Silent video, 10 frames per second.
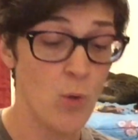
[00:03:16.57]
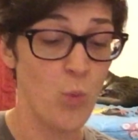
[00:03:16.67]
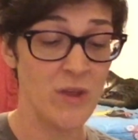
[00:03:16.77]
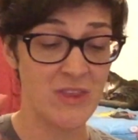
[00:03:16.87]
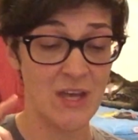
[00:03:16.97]

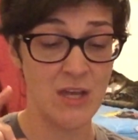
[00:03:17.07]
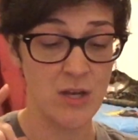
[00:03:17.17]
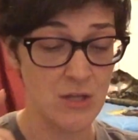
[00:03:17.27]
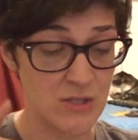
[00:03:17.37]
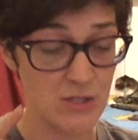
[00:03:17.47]

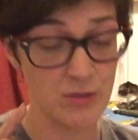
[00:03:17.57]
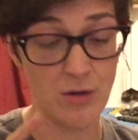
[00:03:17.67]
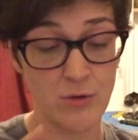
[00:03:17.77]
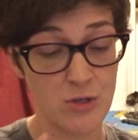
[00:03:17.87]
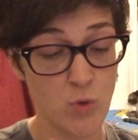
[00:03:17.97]
within
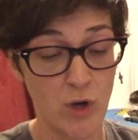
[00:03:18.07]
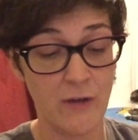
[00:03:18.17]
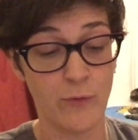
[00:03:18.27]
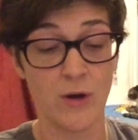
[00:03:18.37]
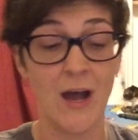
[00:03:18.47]
0 to
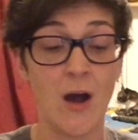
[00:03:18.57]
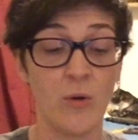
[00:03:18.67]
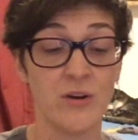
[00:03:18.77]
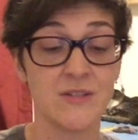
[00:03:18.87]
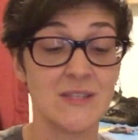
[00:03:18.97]
24
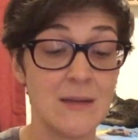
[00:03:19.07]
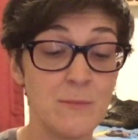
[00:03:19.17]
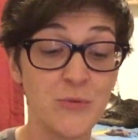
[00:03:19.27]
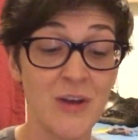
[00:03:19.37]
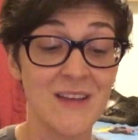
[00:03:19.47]
hours.
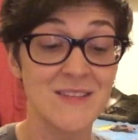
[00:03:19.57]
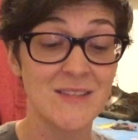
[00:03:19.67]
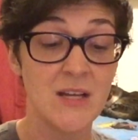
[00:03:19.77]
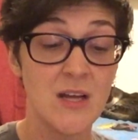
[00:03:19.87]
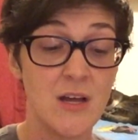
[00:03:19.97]
Then
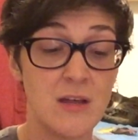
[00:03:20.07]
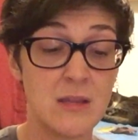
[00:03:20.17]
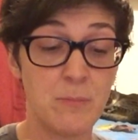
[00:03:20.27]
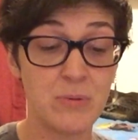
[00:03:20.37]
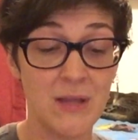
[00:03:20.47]
press
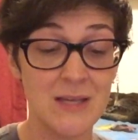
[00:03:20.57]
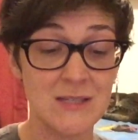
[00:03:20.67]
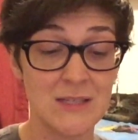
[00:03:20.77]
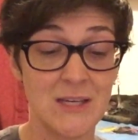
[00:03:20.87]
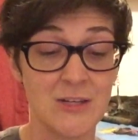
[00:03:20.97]
the
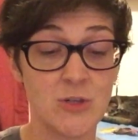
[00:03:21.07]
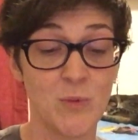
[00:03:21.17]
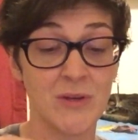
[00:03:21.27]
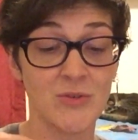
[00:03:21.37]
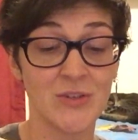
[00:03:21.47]
plus key
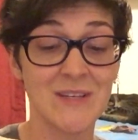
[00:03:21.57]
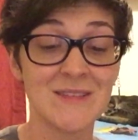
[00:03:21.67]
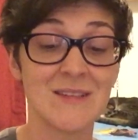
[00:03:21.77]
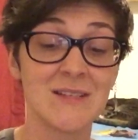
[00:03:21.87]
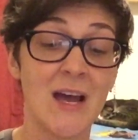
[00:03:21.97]
to increase
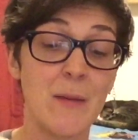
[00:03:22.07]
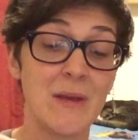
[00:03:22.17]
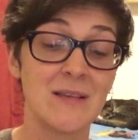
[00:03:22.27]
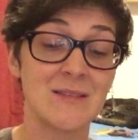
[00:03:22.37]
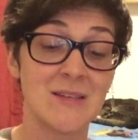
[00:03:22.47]
the
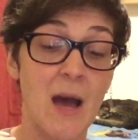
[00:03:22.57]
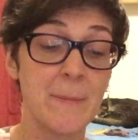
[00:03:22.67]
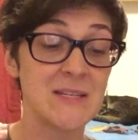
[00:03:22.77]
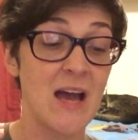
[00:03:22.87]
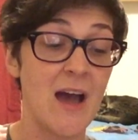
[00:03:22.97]
timing
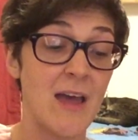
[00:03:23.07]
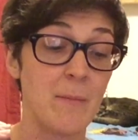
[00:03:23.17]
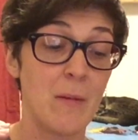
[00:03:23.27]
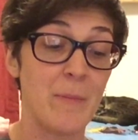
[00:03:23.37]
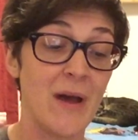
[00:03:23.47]
stop
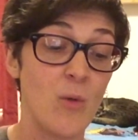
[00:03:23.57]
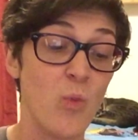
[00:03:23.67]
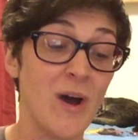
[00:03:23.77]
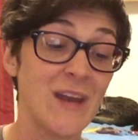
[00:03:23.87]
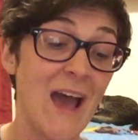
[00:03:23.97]
time by
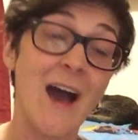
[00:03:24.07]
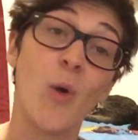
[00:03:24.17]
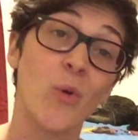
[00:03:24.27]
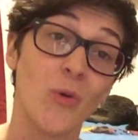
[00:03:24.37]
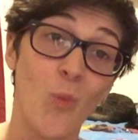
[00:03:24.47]
1
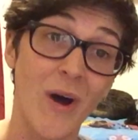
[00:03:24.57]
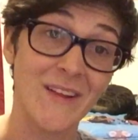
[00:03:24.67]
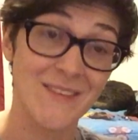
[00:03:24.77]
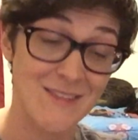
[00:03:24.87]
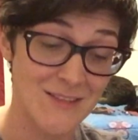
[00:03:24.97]
hour
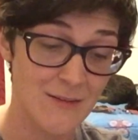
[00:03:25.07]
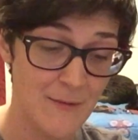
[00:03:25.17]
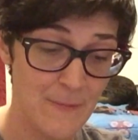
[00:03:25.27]
once.